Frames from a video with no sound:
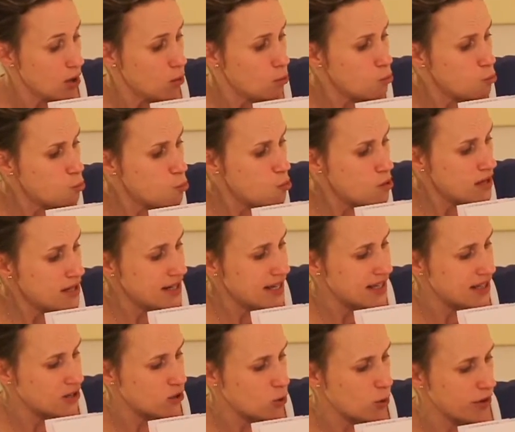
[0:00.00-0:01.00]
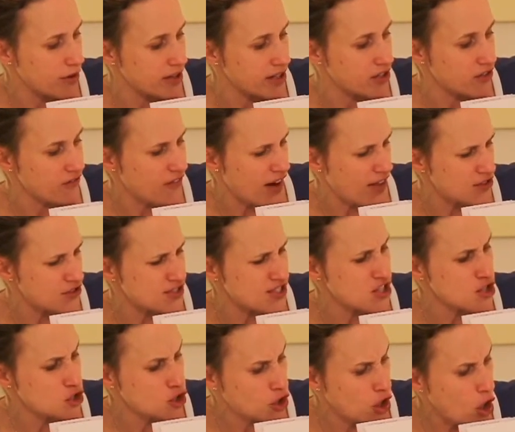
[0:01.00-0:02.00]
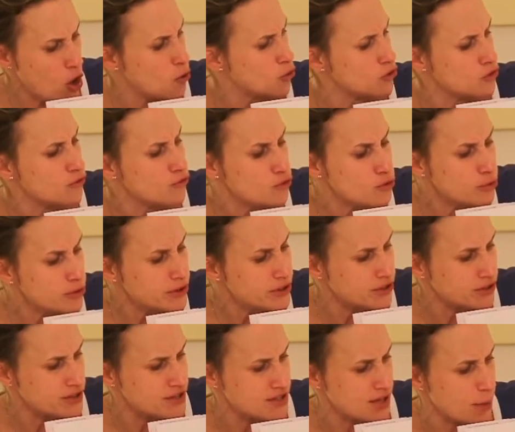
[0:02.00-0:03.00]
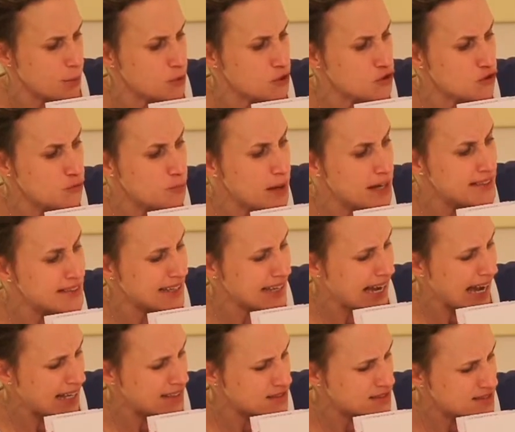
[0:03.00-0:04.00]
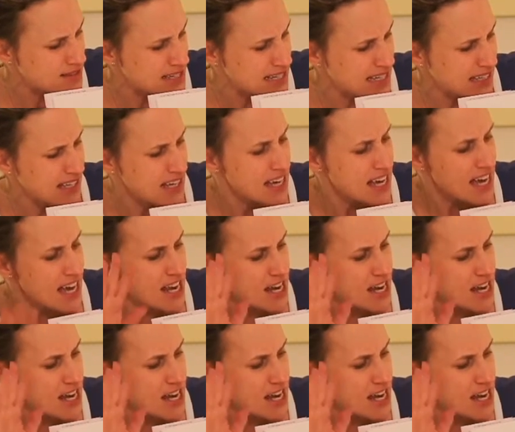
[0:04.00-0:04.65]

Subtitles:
"What?" Ada queried. Her father said, "Go. You've ruined our supper. You've made the cat stink.